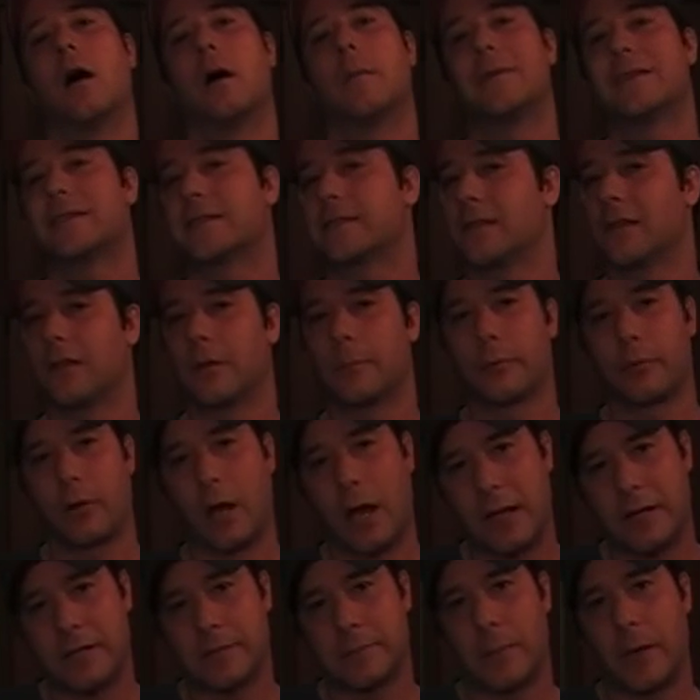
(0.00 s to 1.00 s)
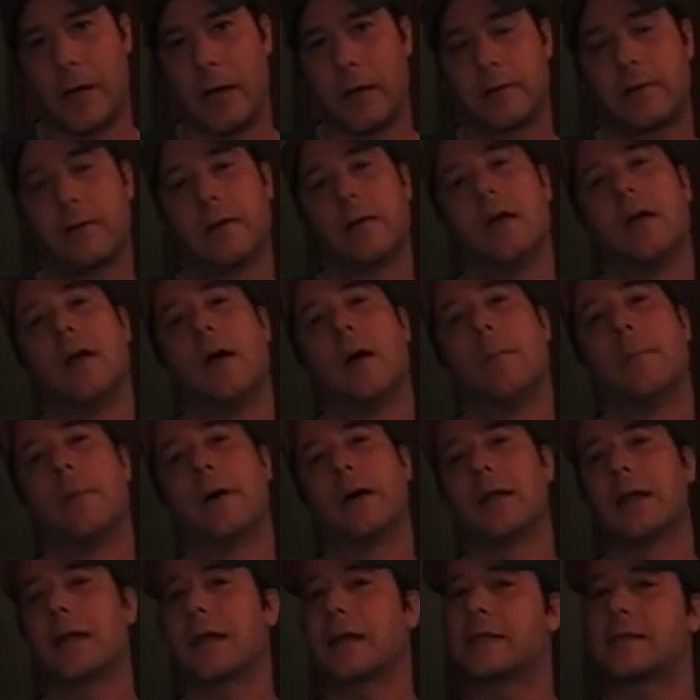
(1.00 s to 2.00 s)
He's still a prospect.
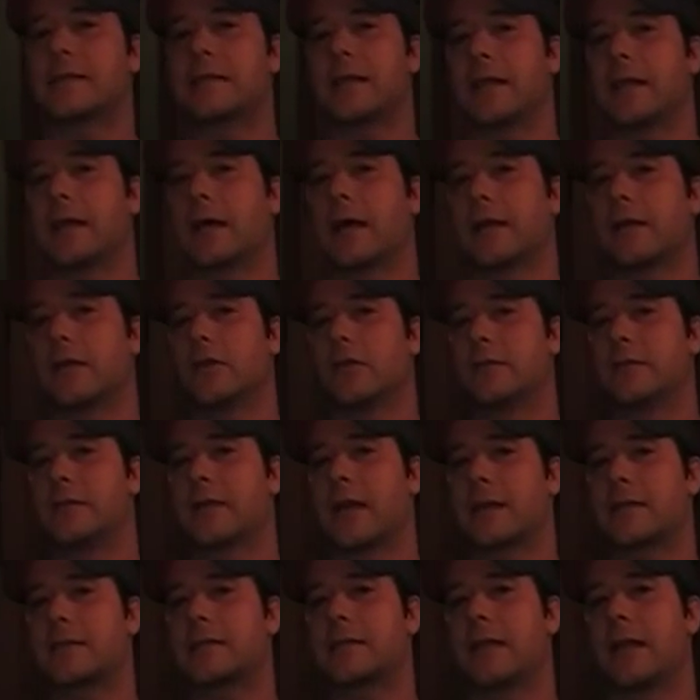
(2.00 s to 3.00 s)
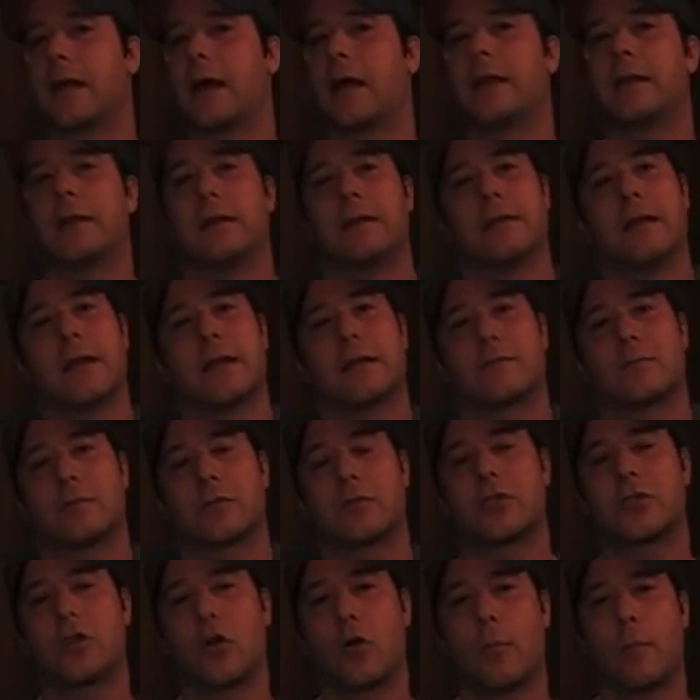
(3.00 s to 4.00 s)
But like I said, he got a good test tonight, and that's what
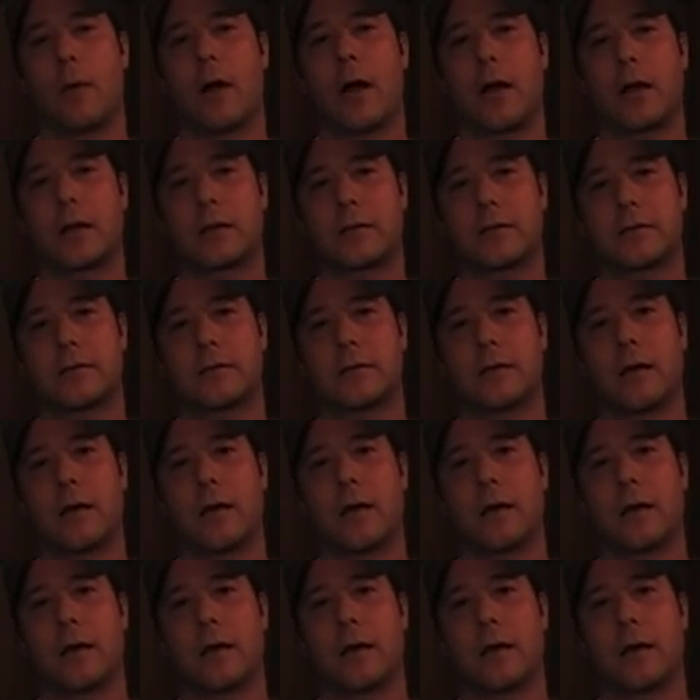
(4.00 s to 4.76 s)
Showbox,